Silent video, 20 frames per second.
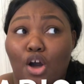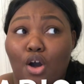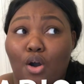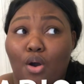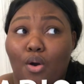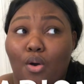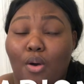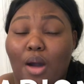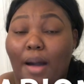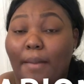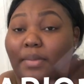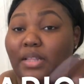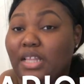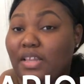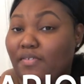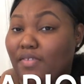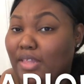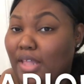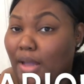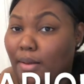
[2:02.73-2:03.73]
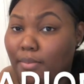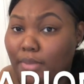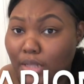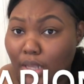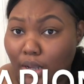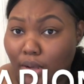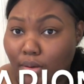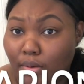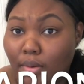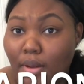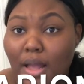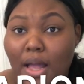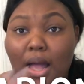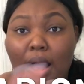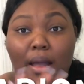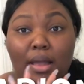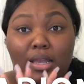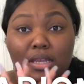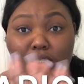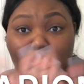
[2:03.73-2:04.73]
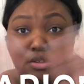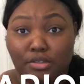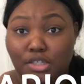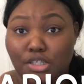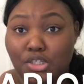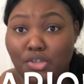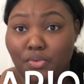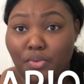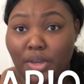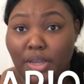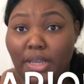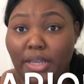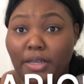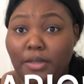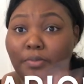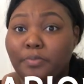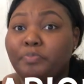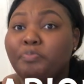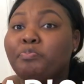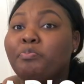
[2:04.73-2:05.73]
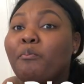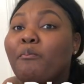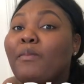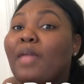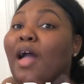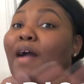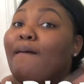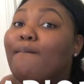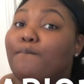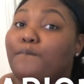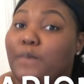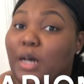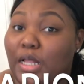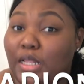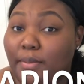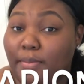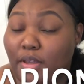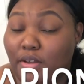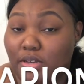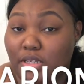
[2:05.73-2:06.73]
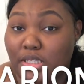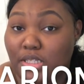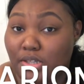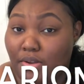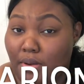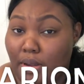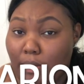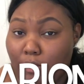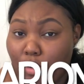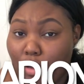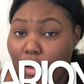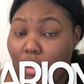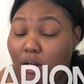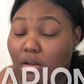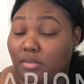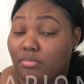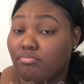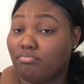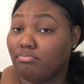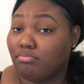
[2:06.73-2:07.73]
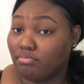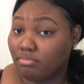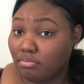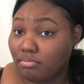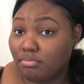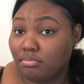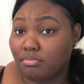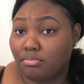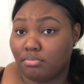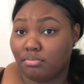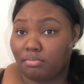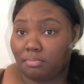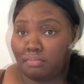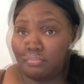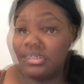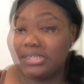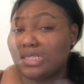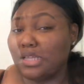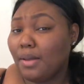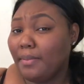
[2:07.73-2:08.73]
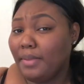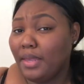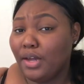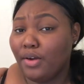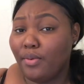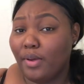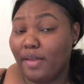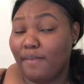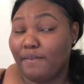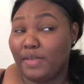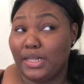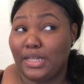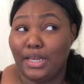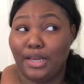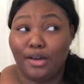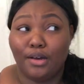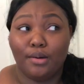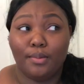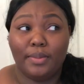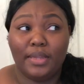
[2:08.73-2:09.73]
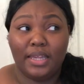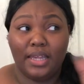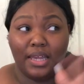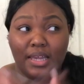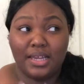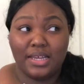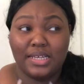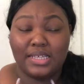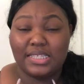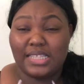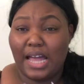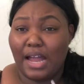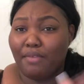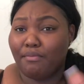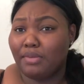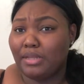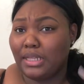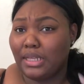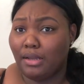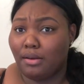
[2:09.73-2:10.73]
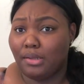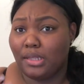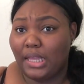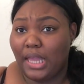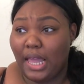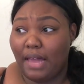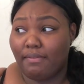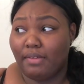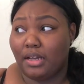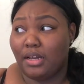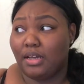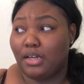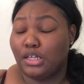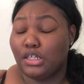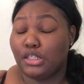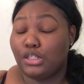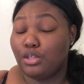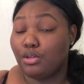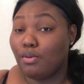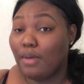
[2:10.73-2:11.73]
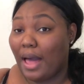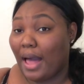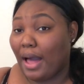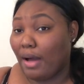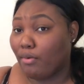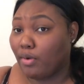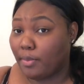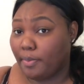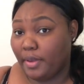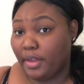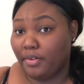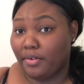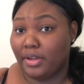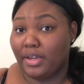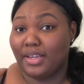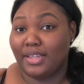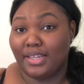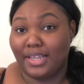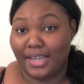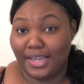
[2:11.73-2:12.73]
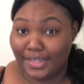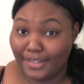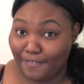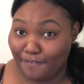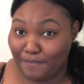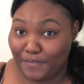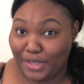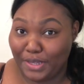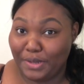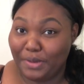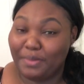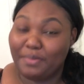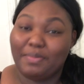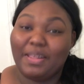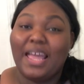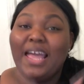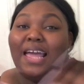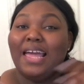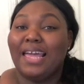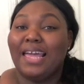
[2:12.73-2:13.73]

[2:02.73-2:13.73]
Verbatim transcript: I'm gonna leave it down below. It's on the screen. Follow me on Instagram, y'all. So this is gonna be a quick video because I really only have like a good 2-hour period to get it filmed,